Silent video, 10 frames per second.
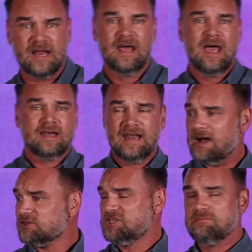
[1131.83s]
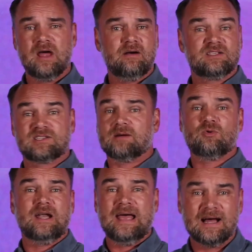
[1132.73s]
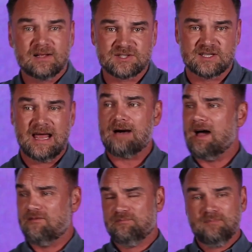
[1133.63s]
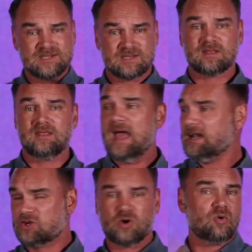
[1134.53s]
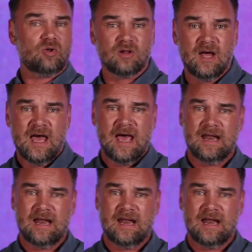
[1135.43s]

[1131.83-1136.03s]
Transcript: And now she married someone else. And now I've missed that call.